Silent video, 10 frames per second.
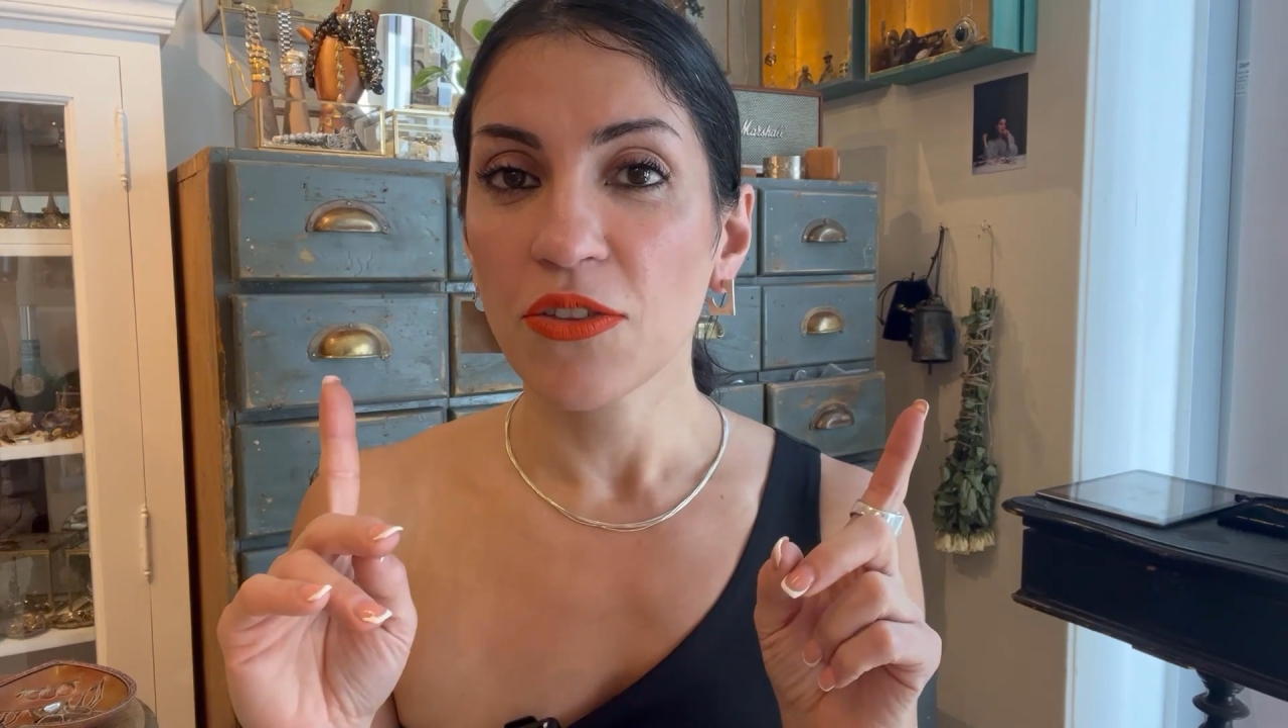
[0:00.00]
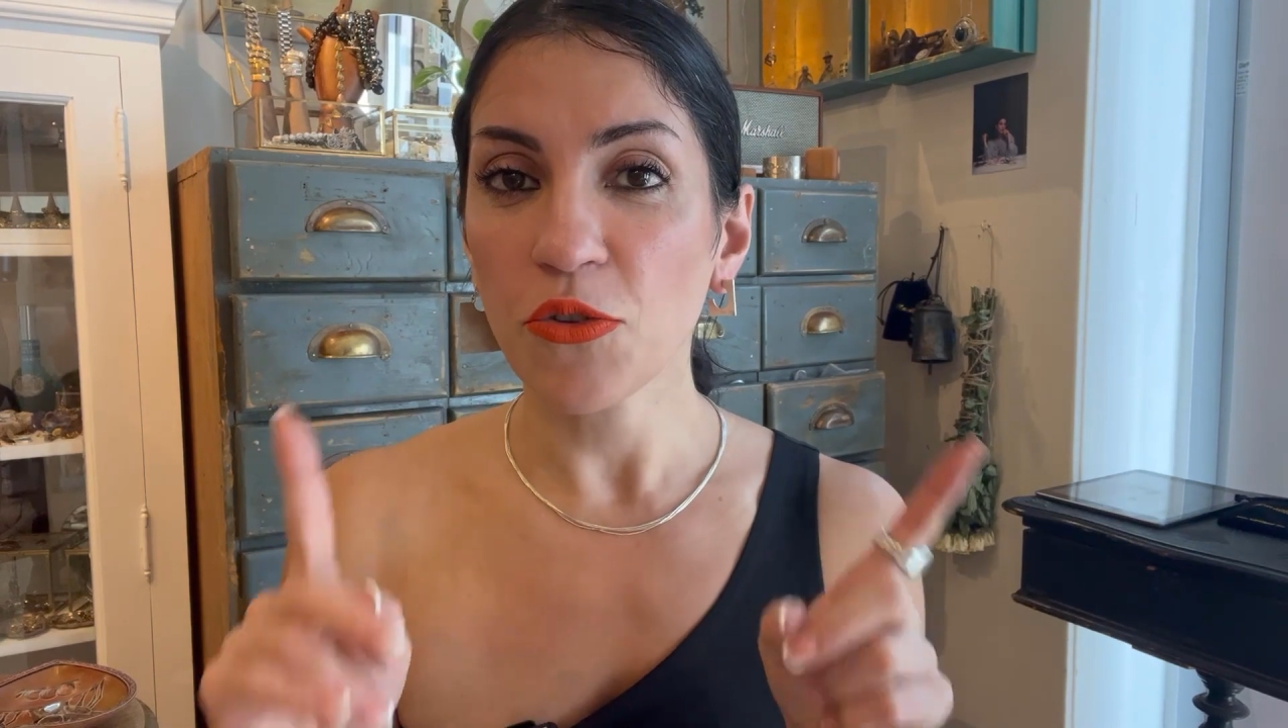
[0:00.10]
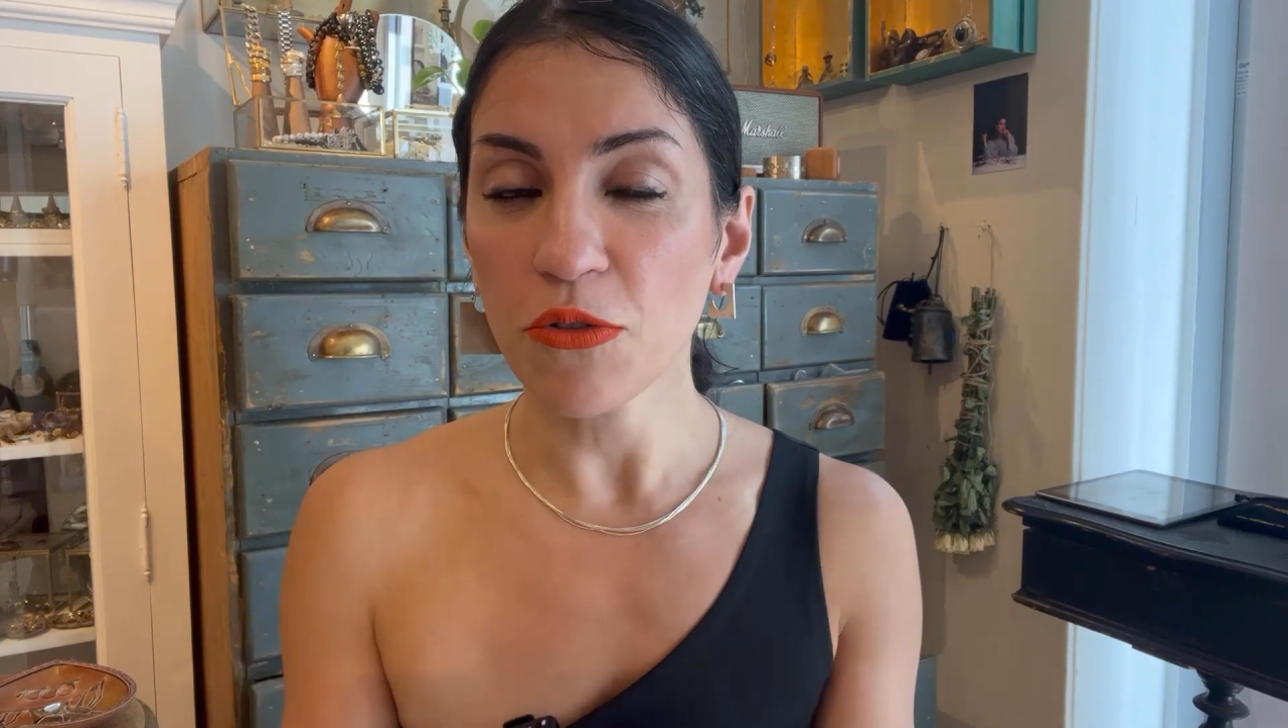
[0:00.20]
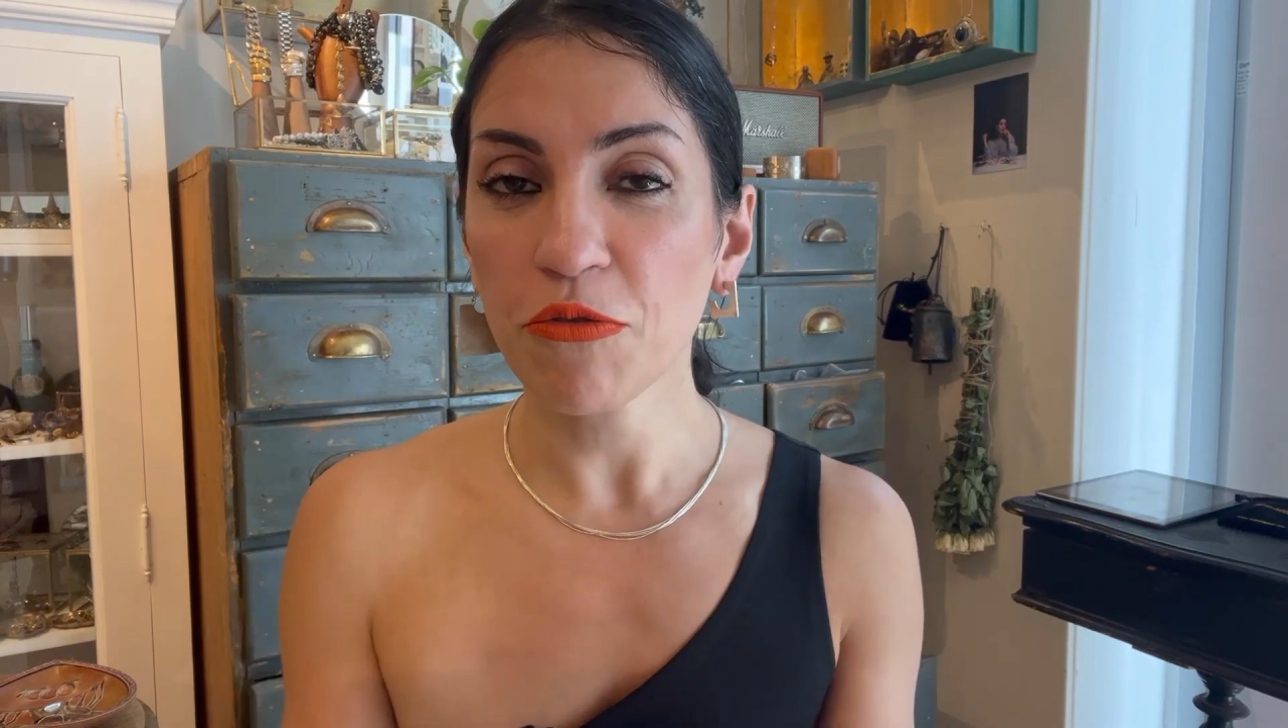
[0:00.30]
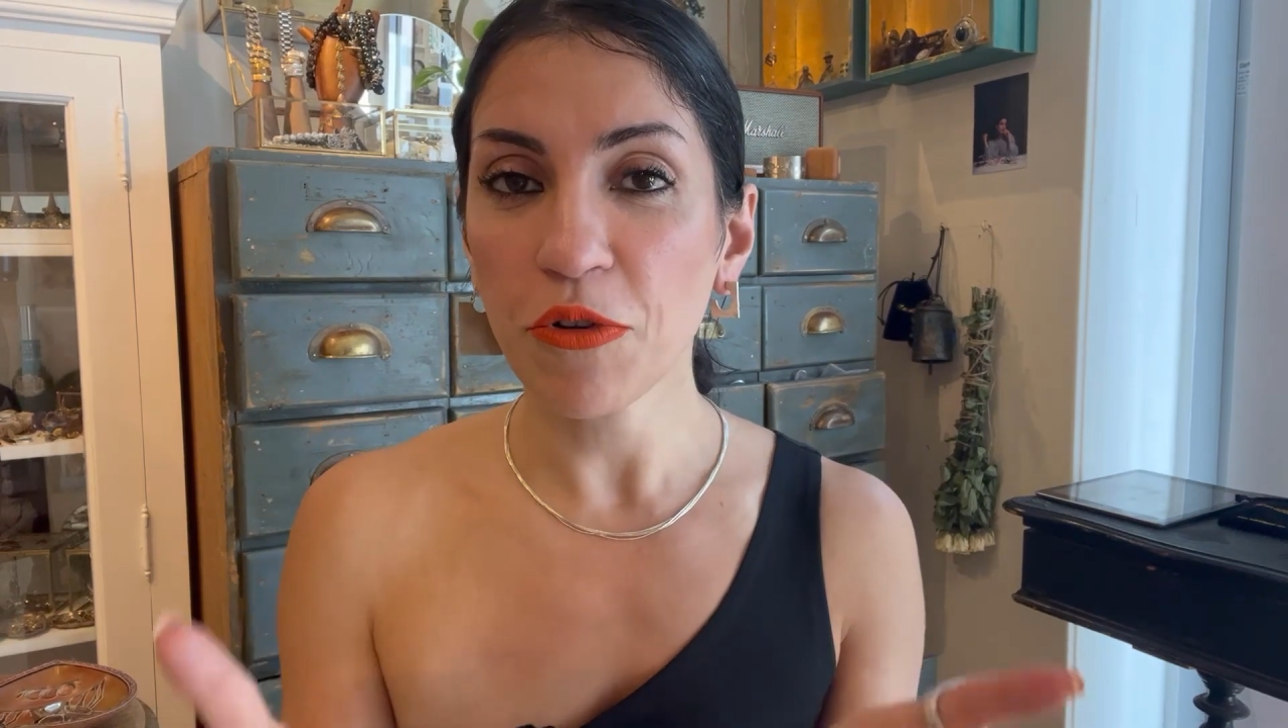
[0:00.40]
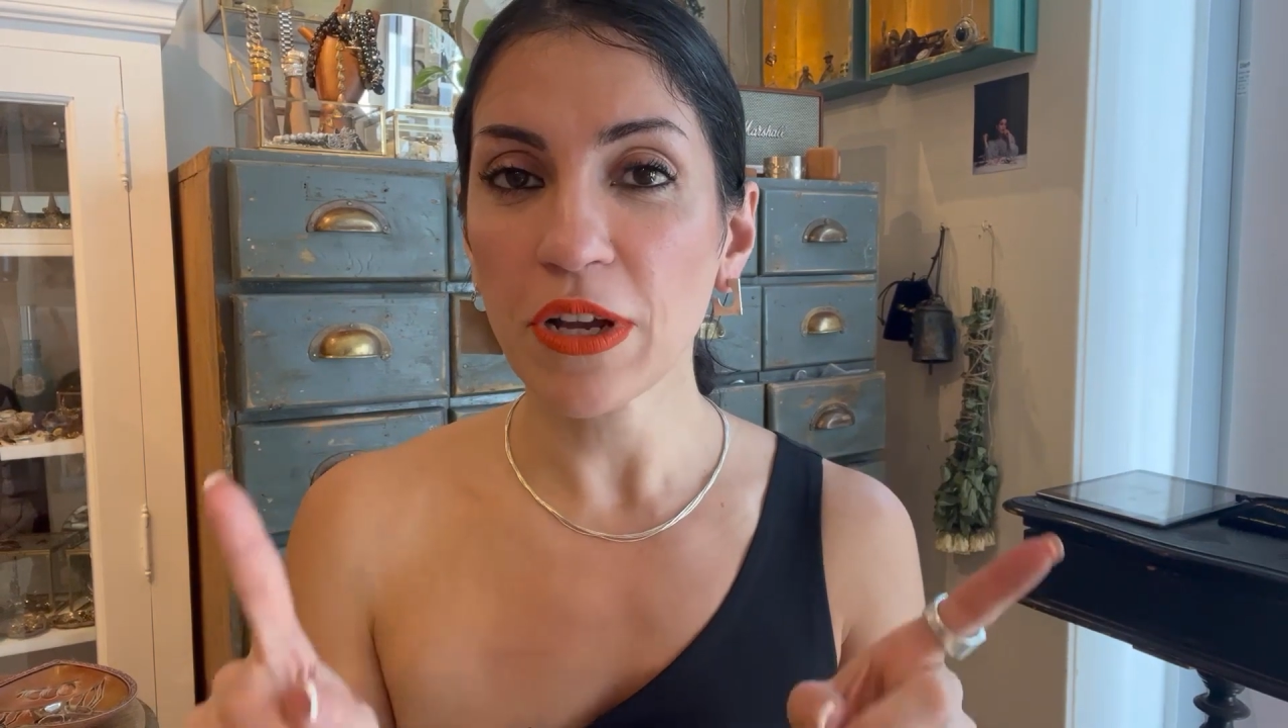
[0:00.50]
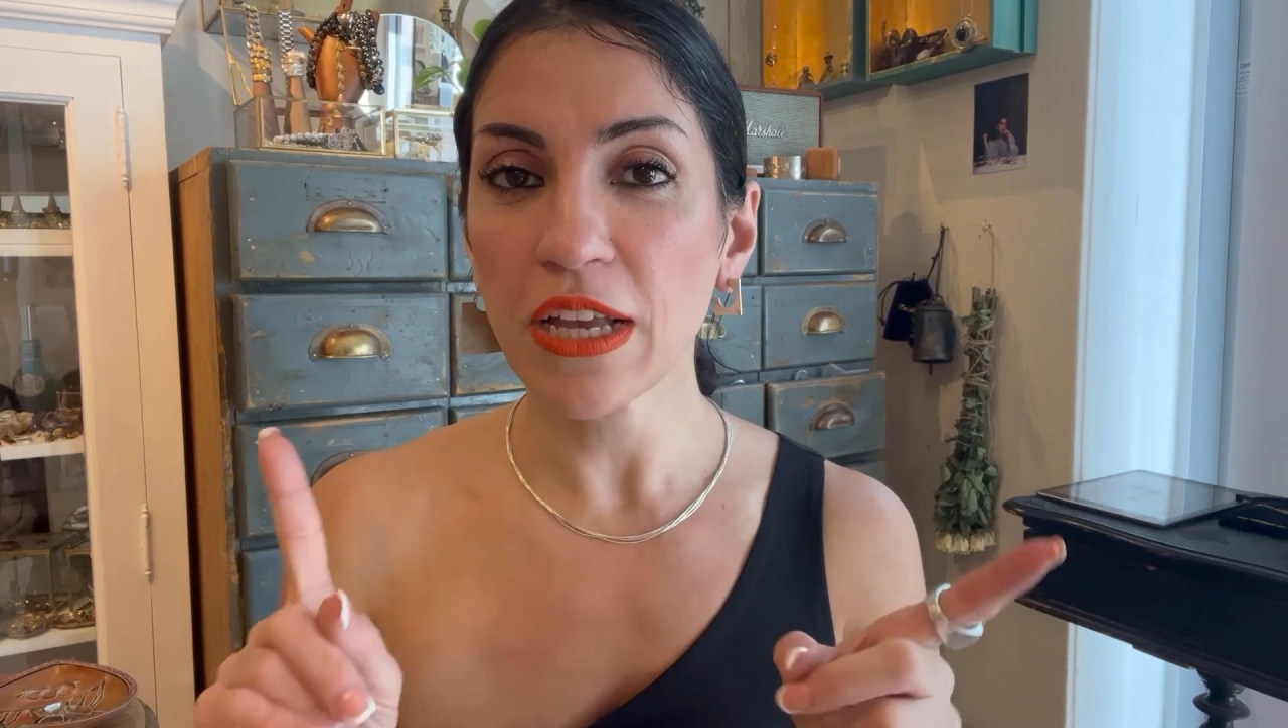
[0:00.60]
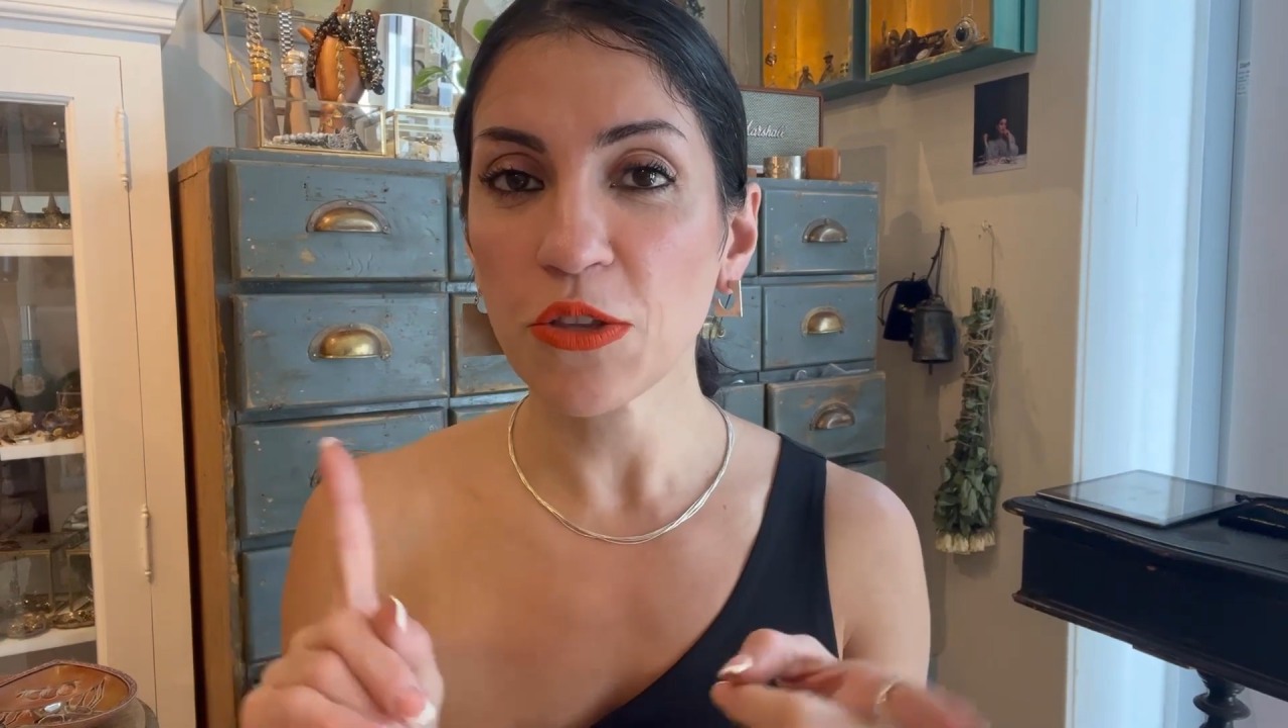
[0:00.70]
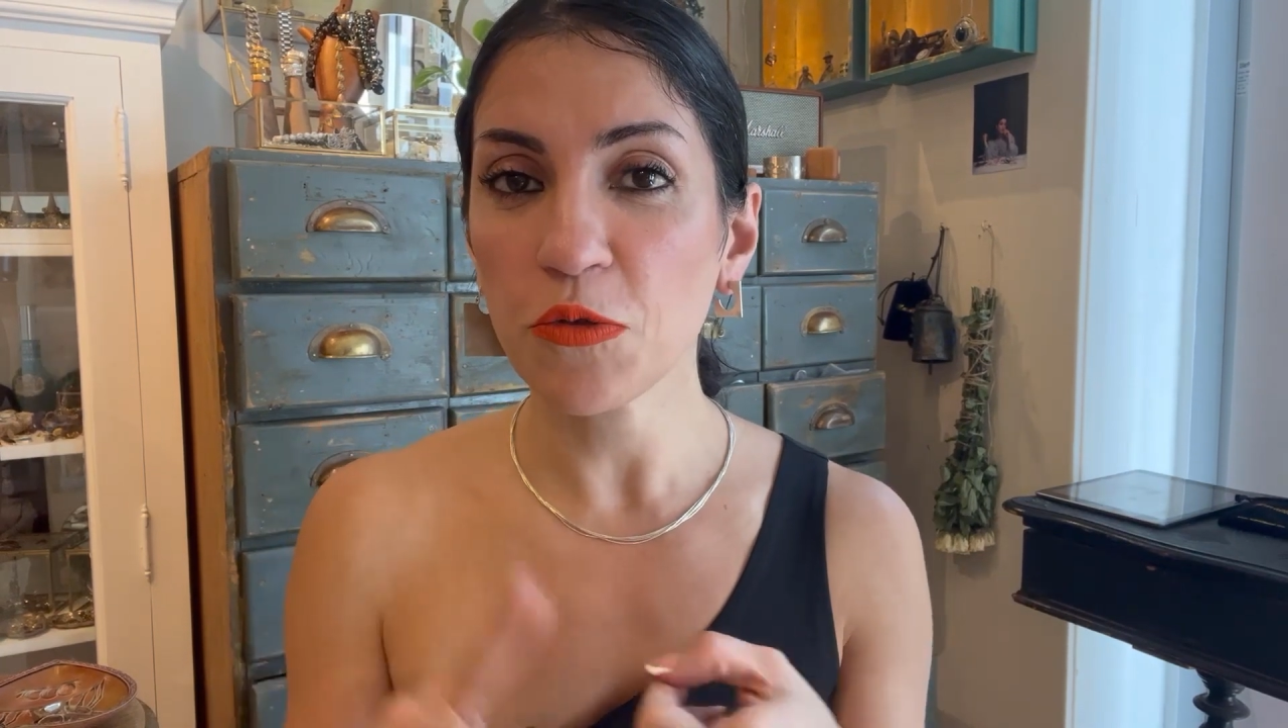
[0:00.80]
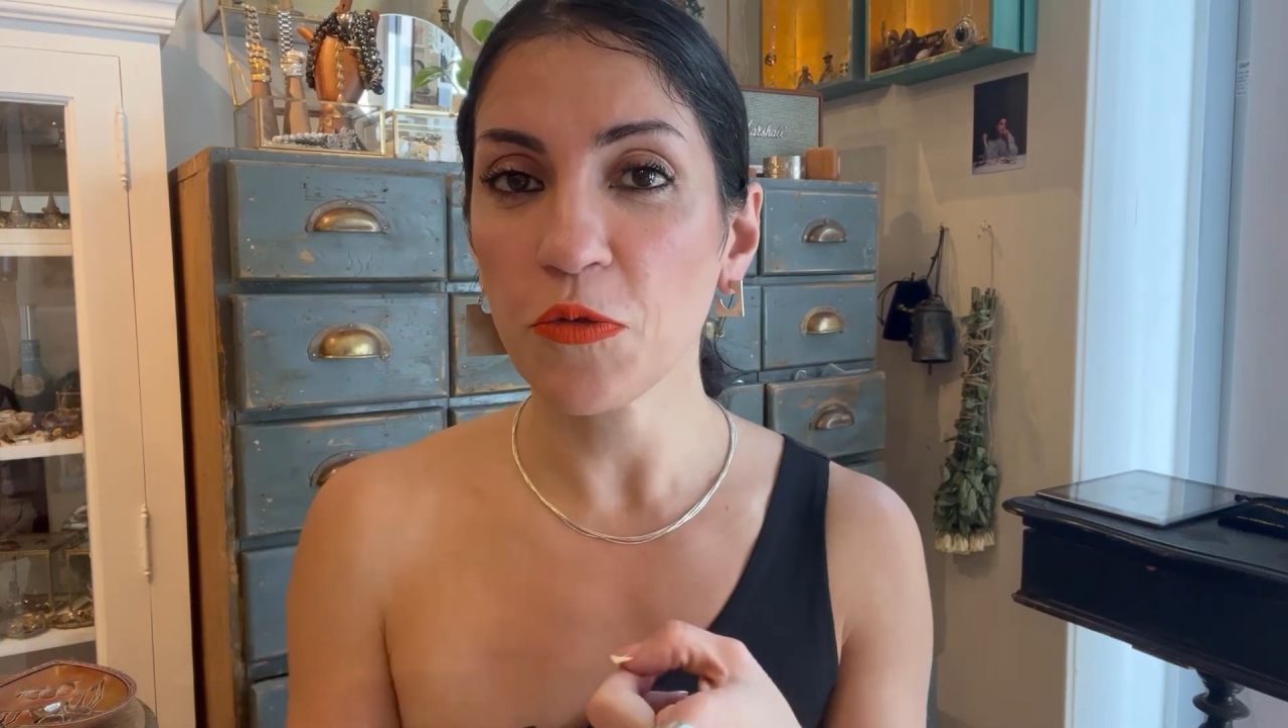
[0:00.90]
don't forget to